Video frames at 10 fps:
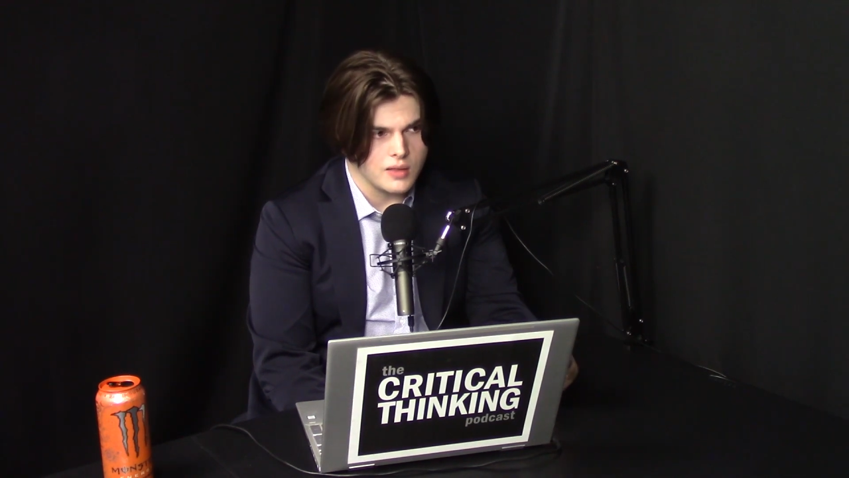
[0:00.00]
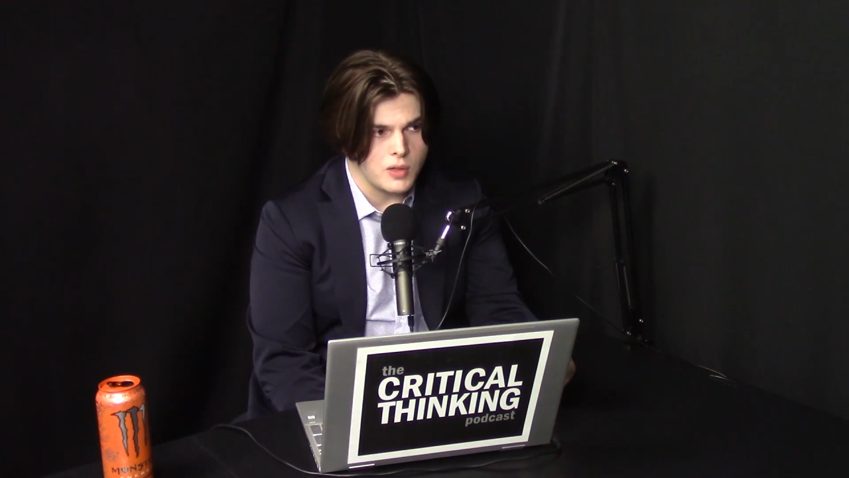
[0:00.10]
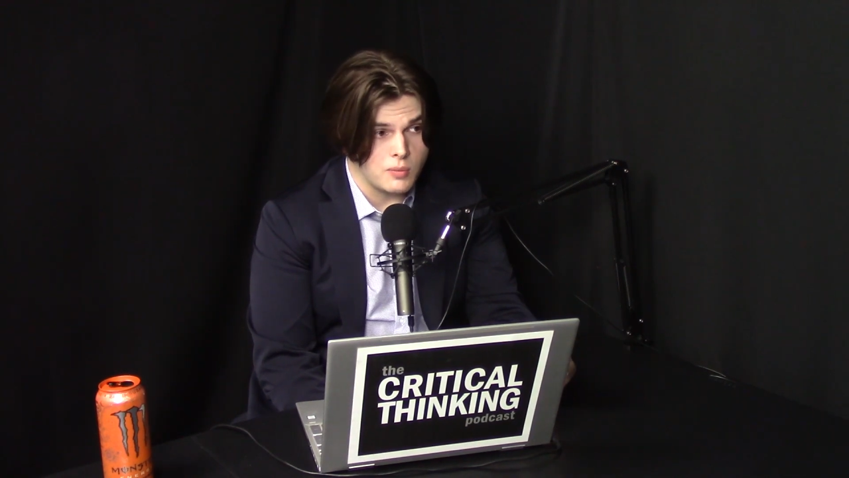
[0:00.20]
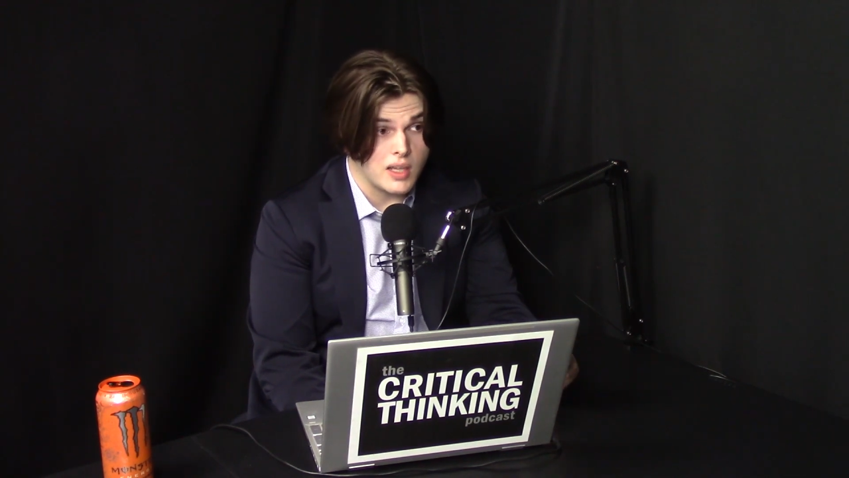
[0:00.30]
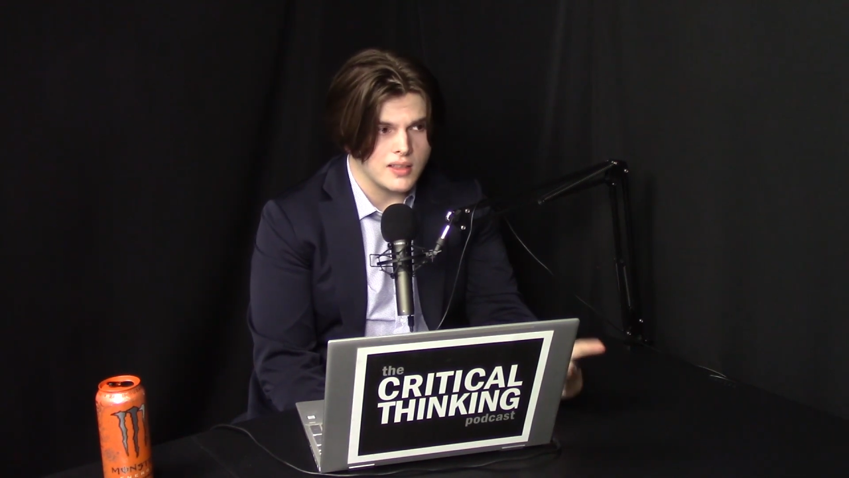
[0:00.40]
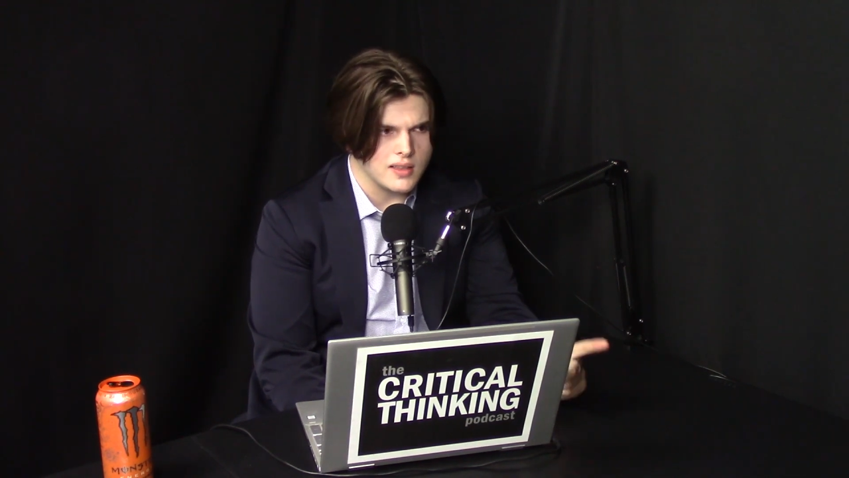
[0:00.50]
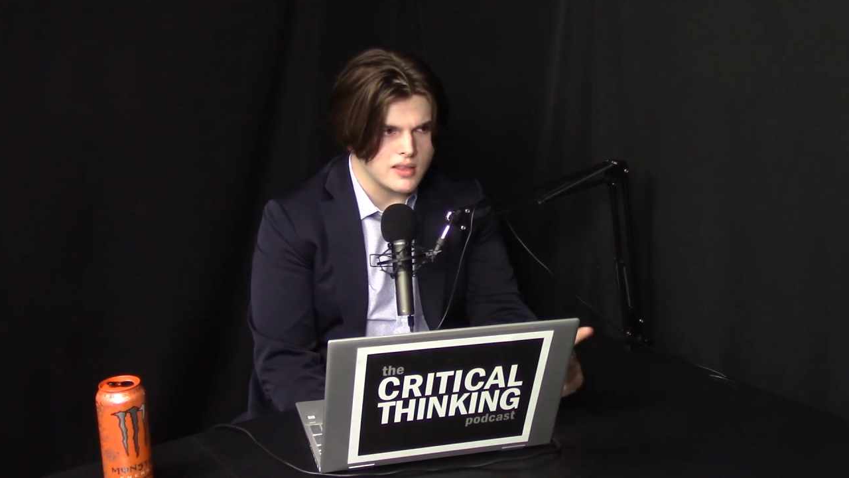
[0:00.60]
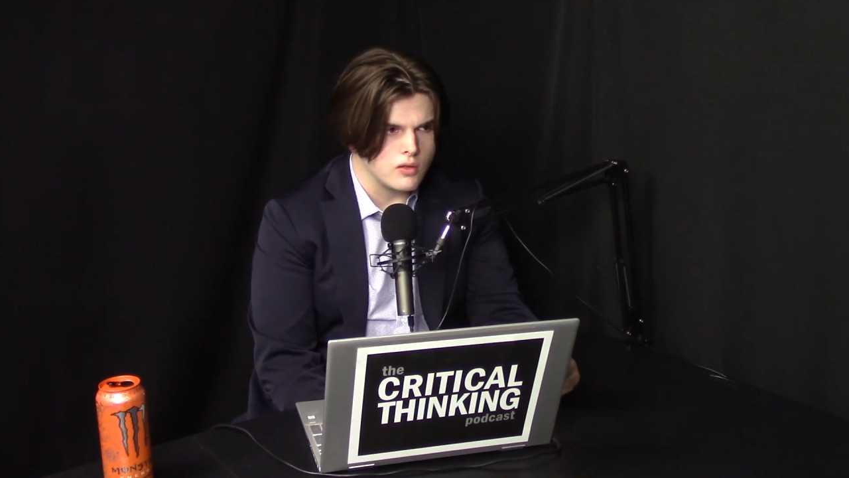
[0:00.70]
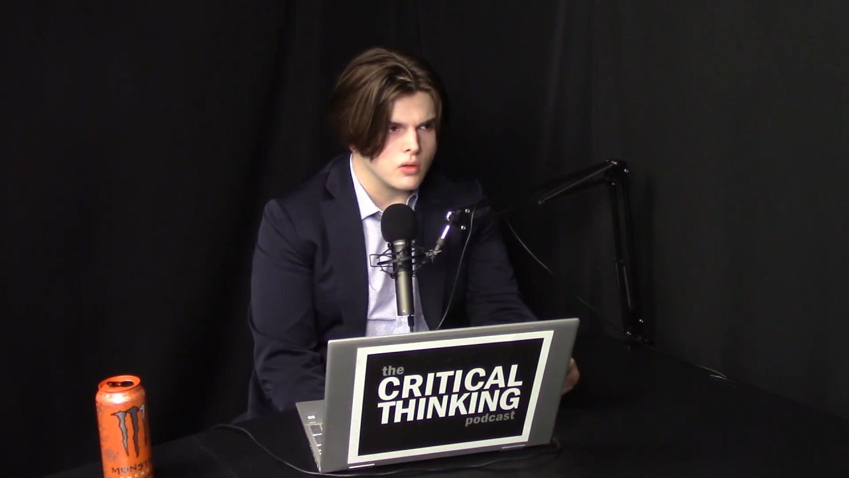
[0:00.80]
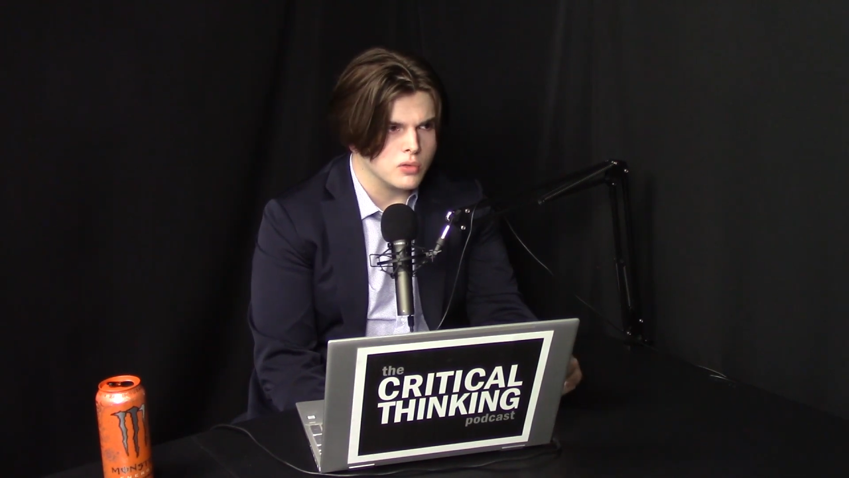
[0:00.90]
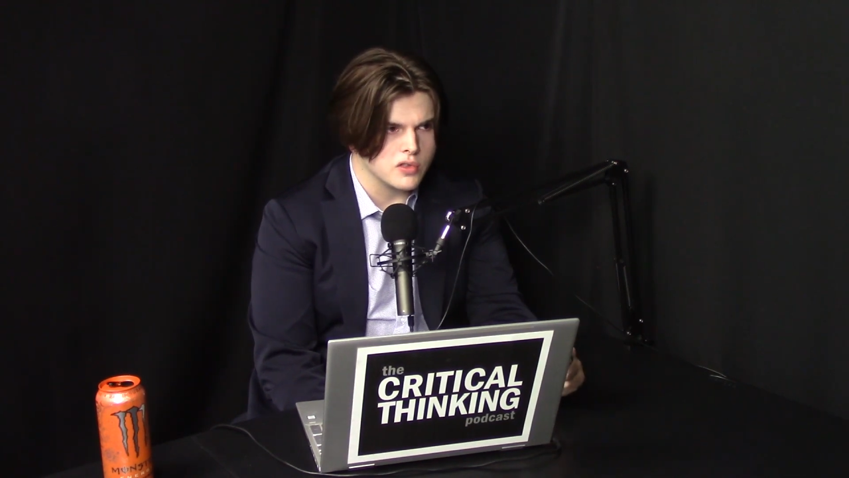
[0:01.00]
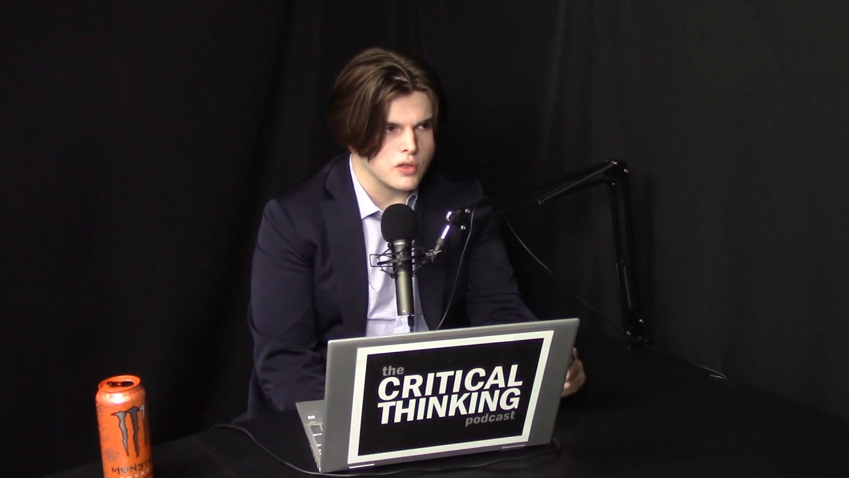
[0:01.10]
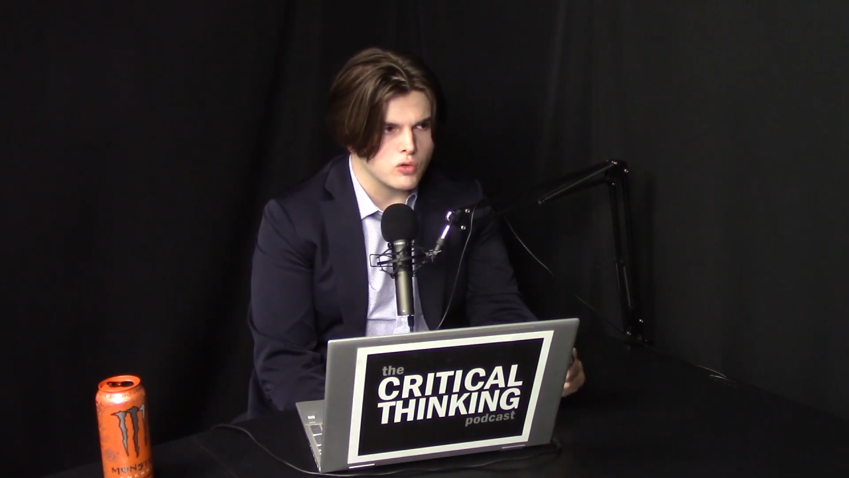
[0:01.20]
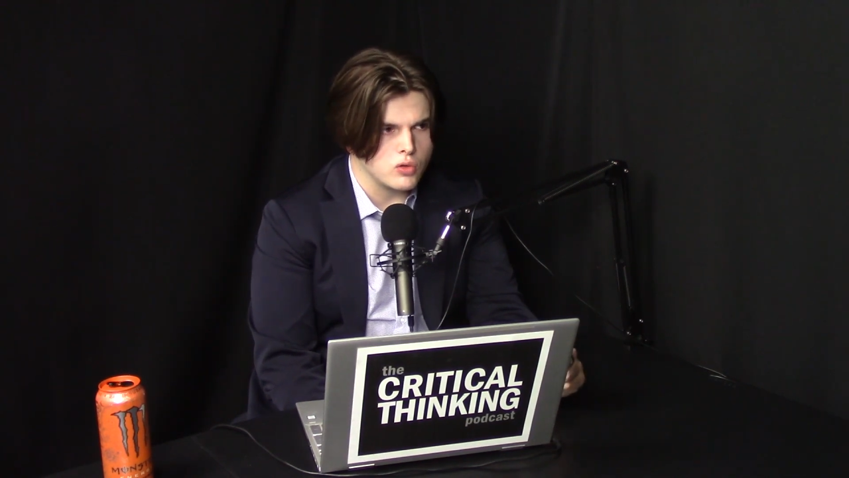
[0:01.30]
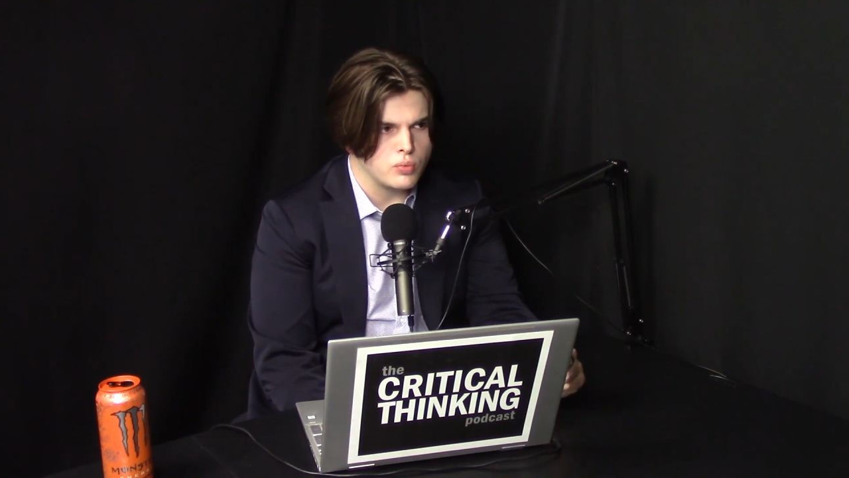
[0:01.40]
we'd made considerable
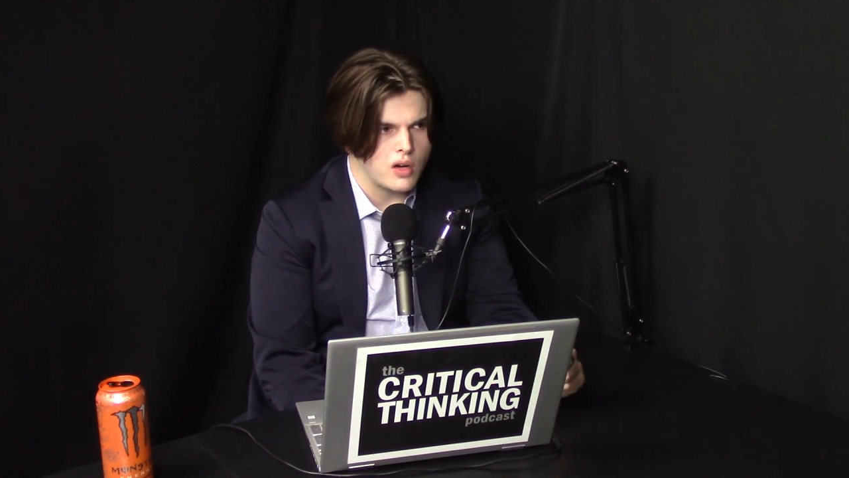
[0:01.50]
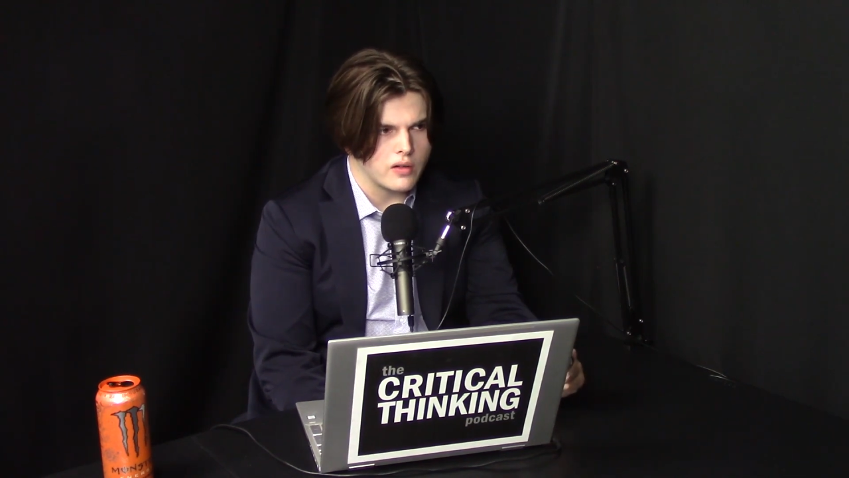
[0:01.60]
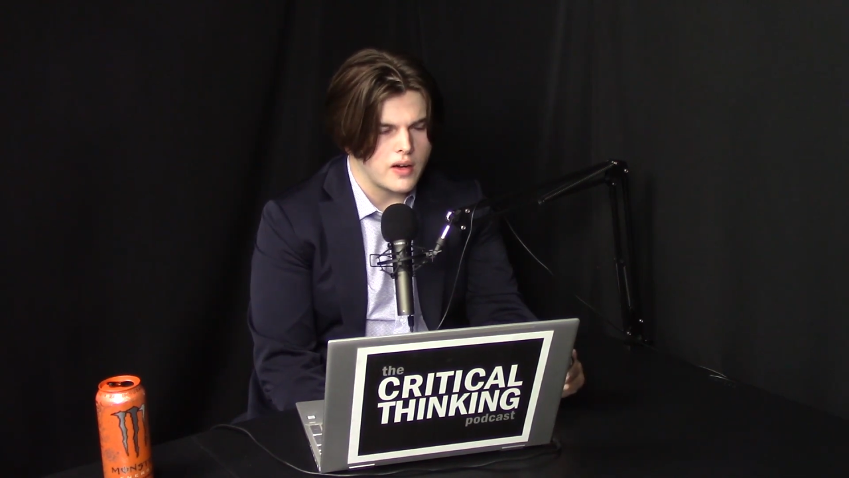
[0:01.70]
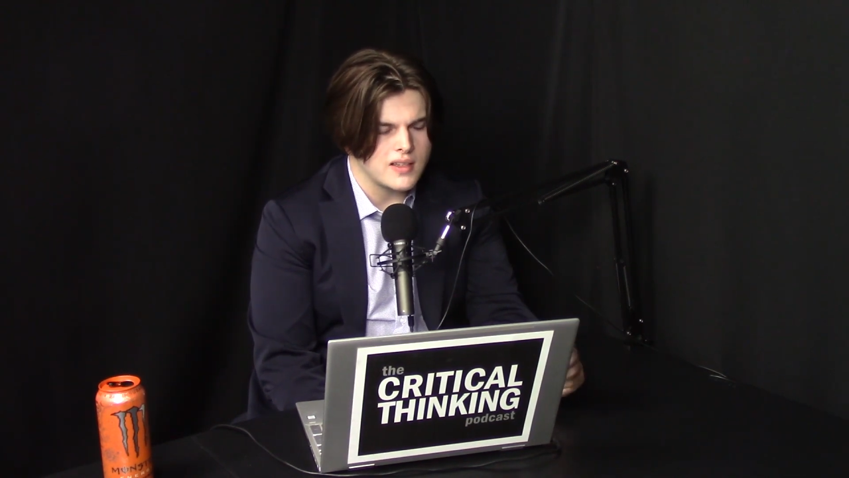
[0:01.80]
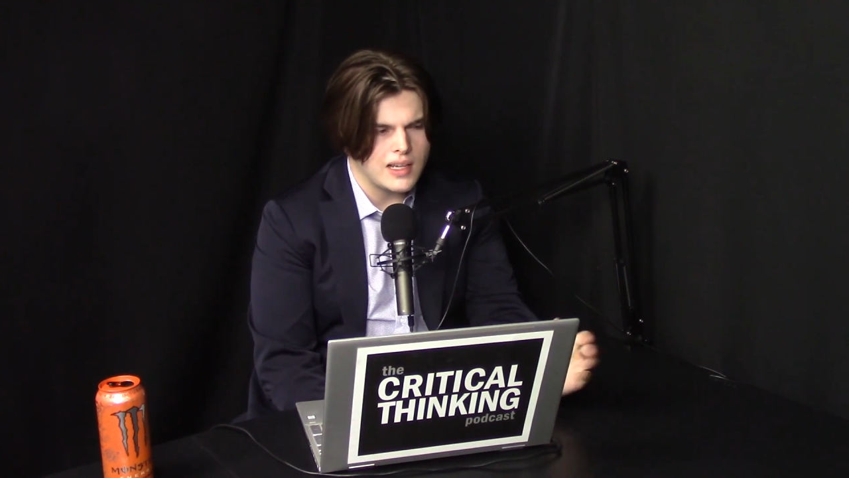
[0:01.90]
social progress,